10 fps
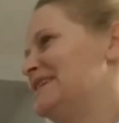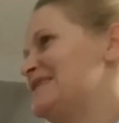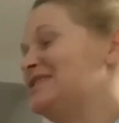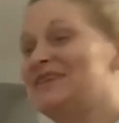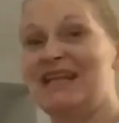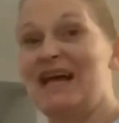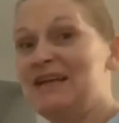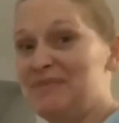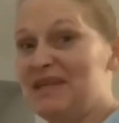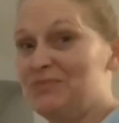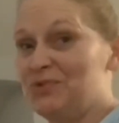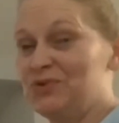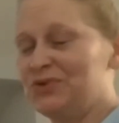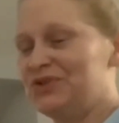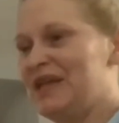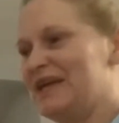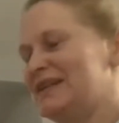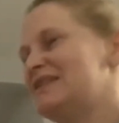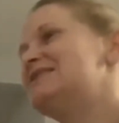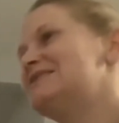there's a lot of people
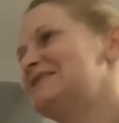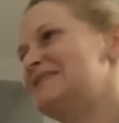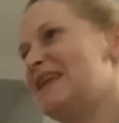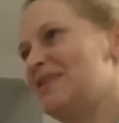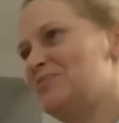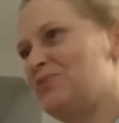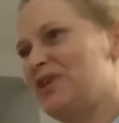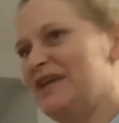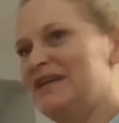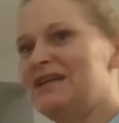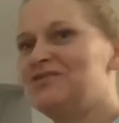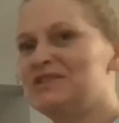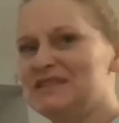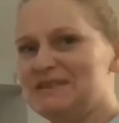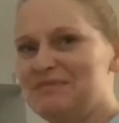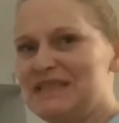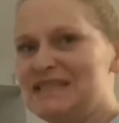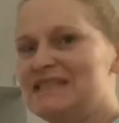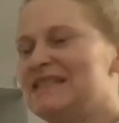that celebrate Christmas